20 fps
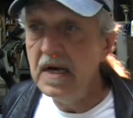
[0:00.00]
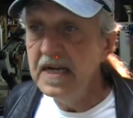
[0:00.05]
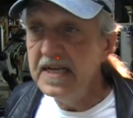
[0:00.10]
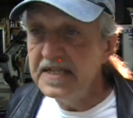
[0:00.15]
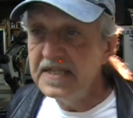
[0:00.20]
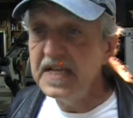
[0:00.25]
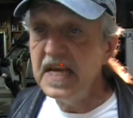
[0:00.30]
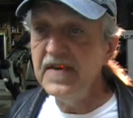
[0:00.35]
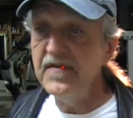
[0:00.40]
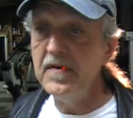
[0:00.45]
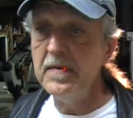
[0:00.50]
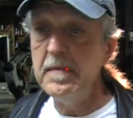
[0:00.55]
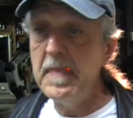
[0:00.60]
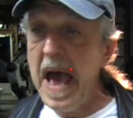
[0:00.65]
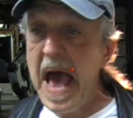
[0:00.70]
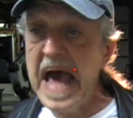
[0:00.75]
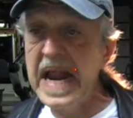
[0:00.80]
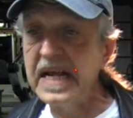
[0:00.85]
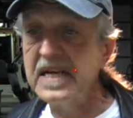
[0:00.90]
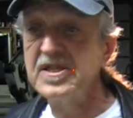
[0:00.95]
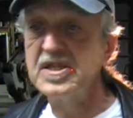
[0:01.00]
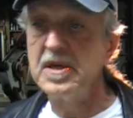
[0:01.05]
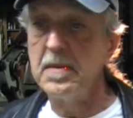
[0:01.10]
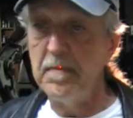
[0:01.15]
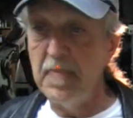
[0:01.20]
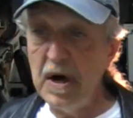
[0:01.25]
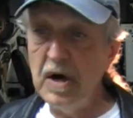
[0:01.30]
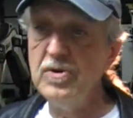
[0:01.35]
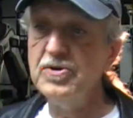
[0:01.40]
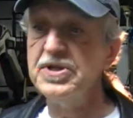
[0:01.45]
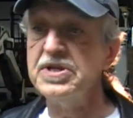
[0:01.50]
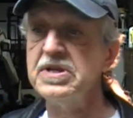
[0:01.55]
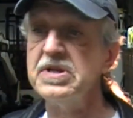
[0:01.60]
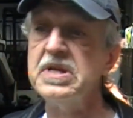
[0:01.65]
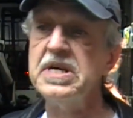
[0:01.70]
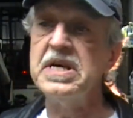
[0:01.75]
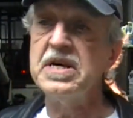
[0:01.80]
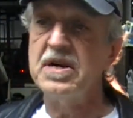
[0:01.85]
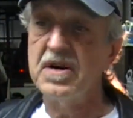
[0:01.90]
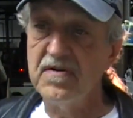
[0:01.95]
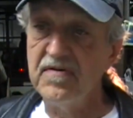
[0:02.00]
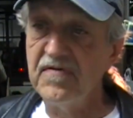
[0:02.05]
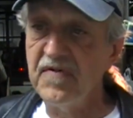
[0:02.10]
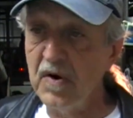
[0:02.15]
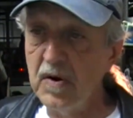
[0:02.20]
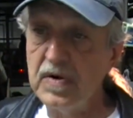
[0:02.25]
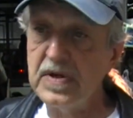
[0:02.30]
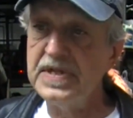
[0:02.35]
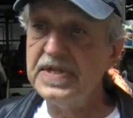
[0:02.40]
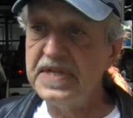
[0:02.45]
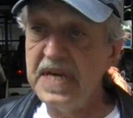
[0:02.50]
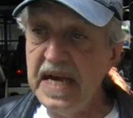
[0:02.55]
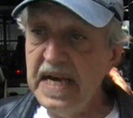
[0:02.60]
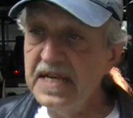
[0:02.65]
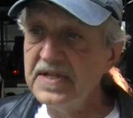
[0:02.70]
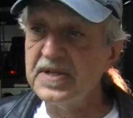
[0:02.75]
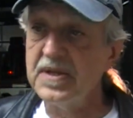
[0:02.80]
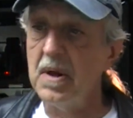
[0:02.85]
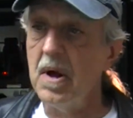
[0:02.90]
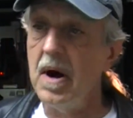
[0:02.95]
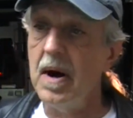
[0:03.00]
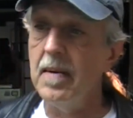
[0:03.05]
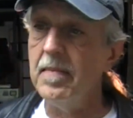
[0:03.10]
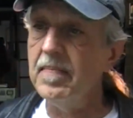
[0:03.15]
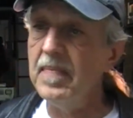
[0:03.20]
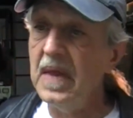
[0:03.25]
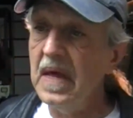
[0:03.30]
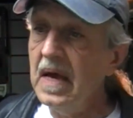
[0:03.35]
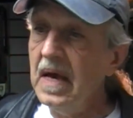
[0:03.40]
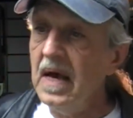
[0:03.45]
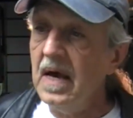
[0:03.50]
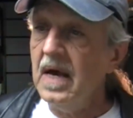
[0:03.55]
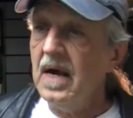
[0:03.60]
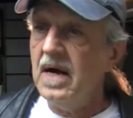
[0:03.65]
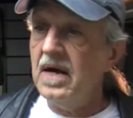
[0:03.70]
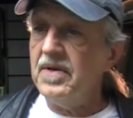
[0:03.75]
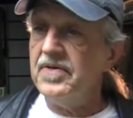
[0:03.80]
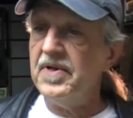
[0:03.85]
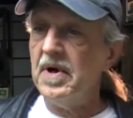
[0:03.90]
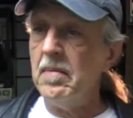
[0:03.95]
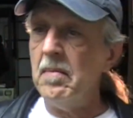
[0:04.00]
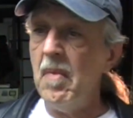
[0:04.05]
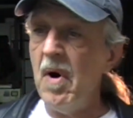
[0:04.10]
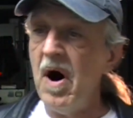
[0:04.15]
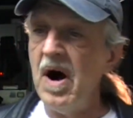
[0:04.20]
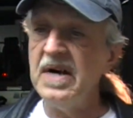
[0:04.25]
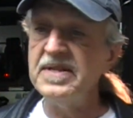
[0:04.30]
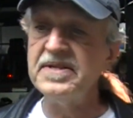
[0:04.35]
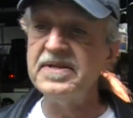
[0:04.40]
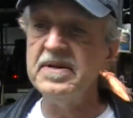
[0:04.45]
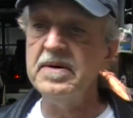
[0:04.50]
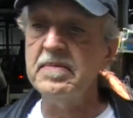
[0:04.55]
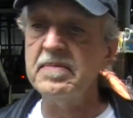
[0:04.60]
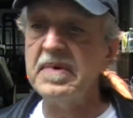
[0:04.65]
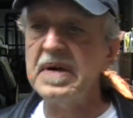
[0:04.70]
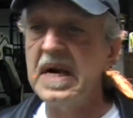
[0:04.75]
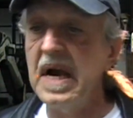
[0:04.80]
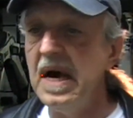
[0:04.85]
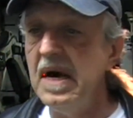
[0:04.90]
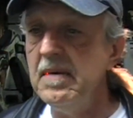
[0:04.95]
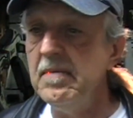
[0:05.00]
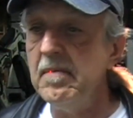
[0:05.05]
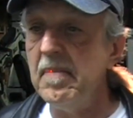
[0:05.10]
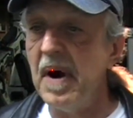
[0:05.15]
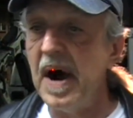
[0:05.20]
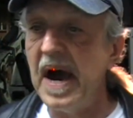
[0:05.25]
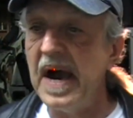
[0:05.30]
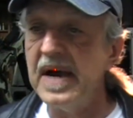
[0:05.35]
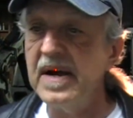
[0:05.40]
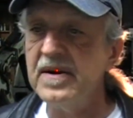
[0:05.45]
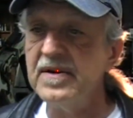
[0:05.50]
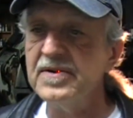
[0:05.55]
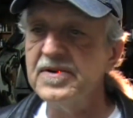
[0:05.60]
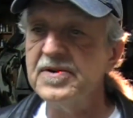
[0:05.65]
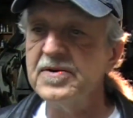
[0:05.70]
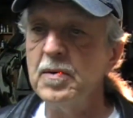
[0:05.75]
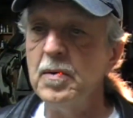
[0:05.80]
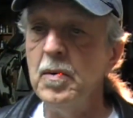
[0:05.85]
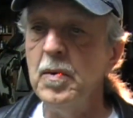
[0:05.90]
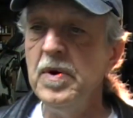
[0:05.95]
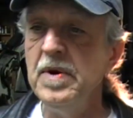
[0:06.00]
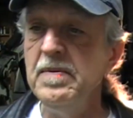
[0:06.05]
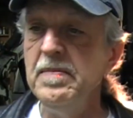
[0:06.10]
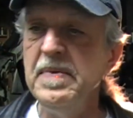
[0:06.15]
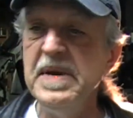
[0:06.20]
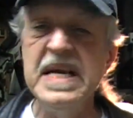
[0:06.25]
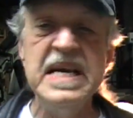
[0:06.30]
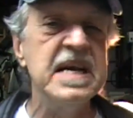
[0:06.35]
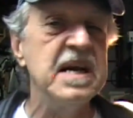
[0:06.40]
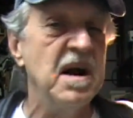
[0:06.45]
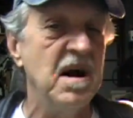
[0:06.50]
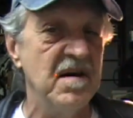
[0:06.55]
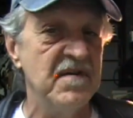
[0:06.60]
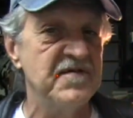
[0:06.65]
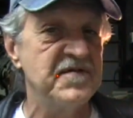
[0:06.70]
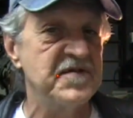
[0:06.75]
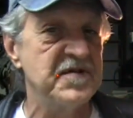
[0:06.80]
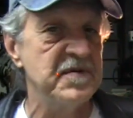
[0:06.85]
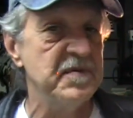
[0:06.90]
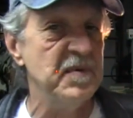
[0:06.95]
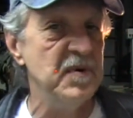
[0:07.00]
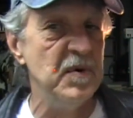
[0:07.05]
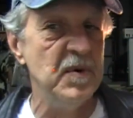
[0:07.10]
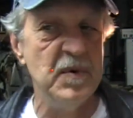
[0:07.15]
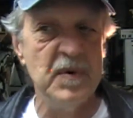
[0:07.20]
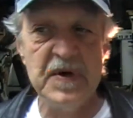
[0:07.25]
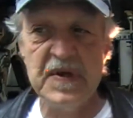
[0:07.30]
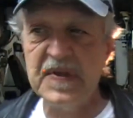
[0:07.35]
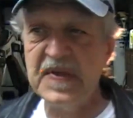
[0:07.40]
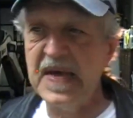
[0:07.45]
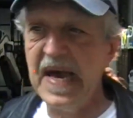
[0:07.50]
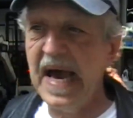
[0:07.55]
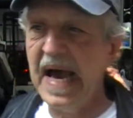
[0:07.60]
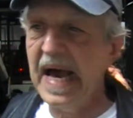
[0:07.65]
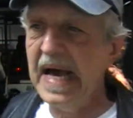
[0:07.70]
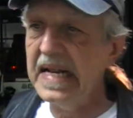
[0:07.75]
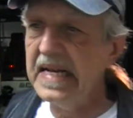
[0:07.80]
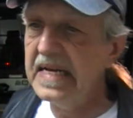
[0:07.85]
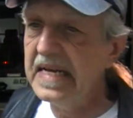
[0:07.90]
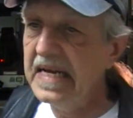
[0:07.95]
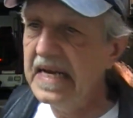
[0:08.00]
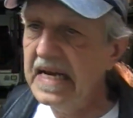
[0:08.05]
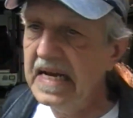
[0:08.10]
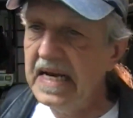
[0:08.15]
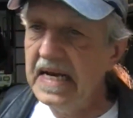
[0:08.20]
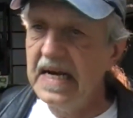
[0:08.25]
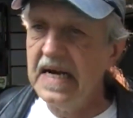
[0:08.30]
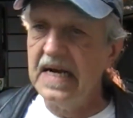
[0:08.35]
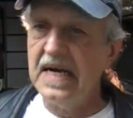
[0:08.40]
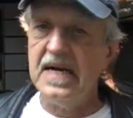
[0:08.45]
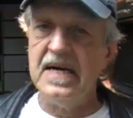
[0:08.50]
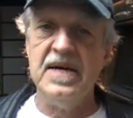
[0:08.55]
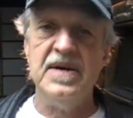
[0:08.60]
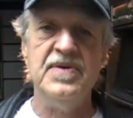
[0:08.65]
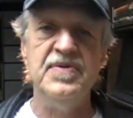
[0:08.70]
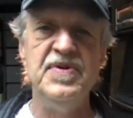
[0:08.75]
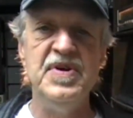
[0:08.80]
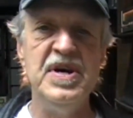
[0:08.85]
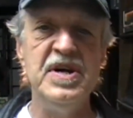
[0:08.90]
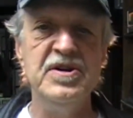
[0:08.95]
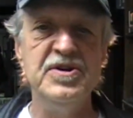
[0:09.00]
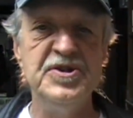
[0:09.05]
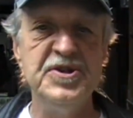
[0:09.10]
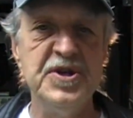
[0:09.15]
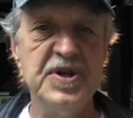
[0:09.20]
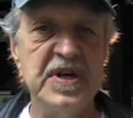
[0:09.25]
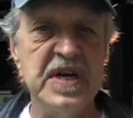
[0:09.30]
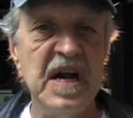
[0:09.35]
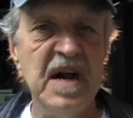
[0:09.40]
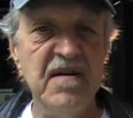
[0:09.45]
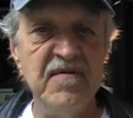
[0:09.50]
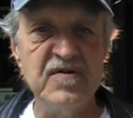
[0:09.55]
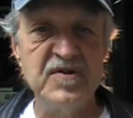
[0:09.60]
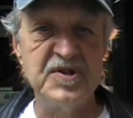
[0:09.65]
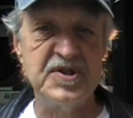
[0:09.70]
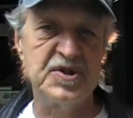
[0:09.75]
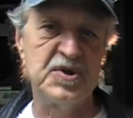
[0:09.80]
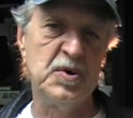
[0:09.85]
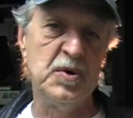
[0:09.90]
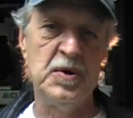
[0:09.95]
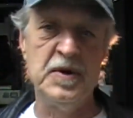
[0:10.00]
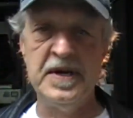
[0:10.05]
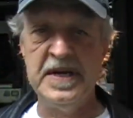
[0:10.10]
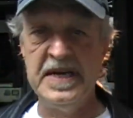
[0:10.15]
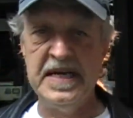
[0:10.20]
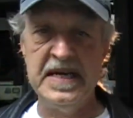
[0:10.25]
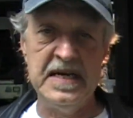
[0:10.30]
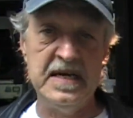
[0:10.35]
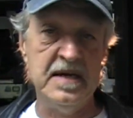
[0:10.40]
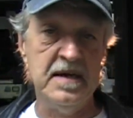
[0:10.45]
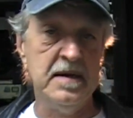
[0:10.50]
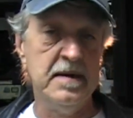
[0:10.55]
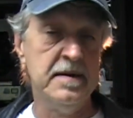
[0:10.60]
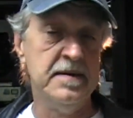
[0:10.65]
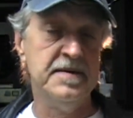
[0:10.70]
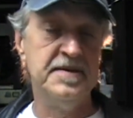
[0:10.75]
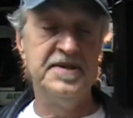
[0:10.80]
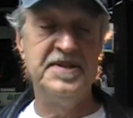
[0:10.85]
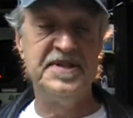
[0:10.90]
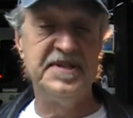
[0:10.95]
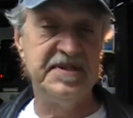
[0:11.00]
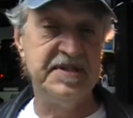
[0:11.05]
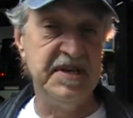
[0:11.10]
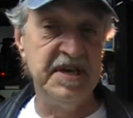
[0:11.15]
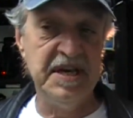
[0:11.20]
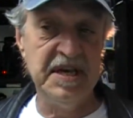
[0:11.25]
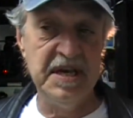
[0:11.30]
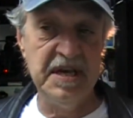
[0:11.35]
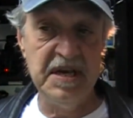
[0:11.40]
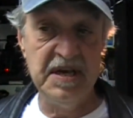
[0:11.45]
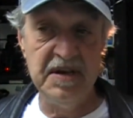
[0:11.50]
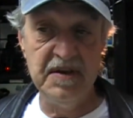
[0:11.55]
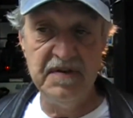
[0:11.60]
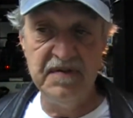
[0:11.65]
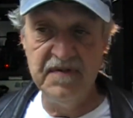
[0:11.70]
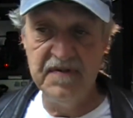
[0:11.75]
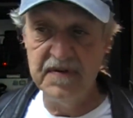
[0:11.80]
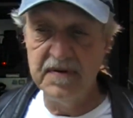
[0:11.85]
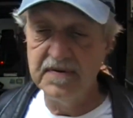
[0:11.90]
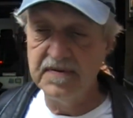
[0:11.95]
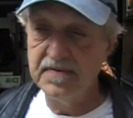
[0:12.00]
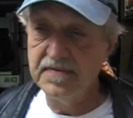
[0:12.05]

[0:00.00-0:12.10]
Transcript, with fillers: Stephen Paddock supposedly converted to Islam the Muslim gun buyers would be comfortable with that. There's your cover story, Steve.